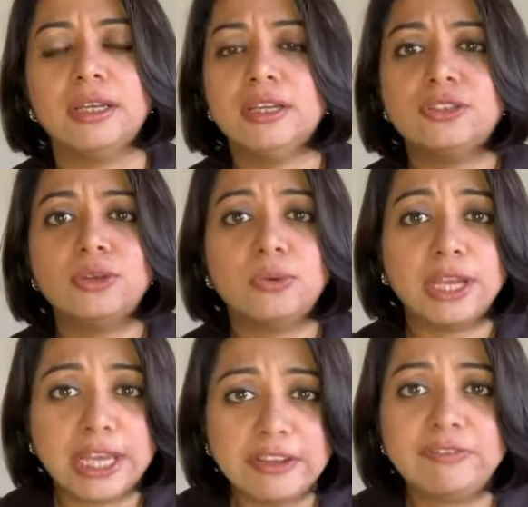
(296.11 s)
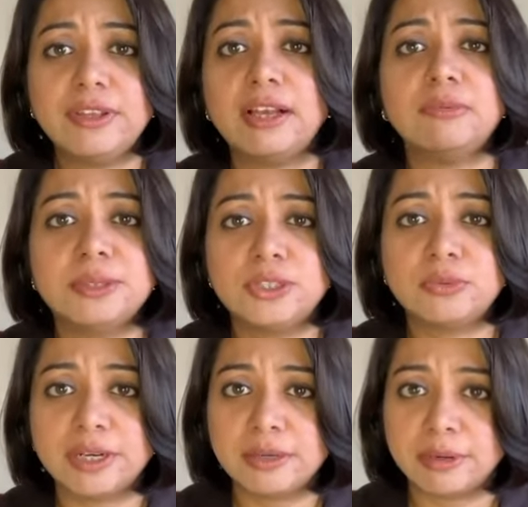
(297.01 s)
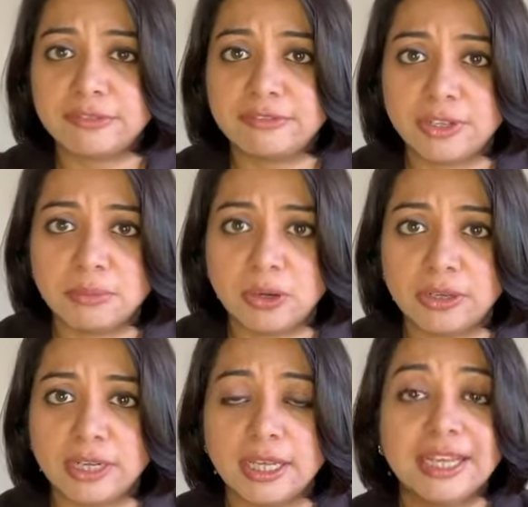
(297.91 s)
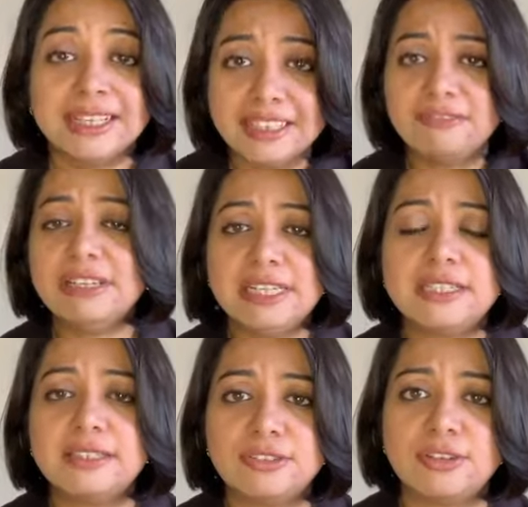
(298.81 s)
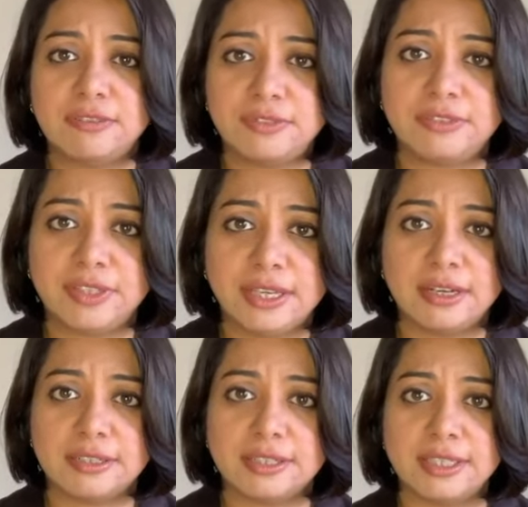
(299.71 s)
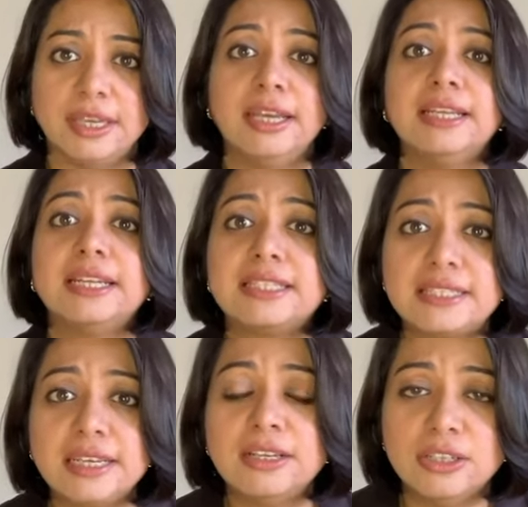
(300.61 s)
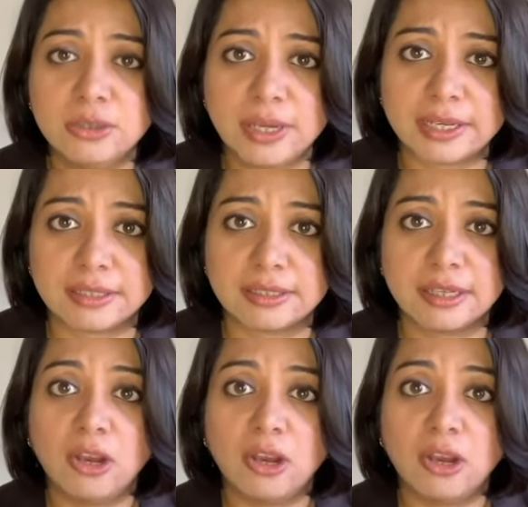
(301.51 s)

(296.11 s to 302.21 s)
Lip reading: So if the government is worried about fear-mongering, then release the draft of the NRC. Let's take a look at it.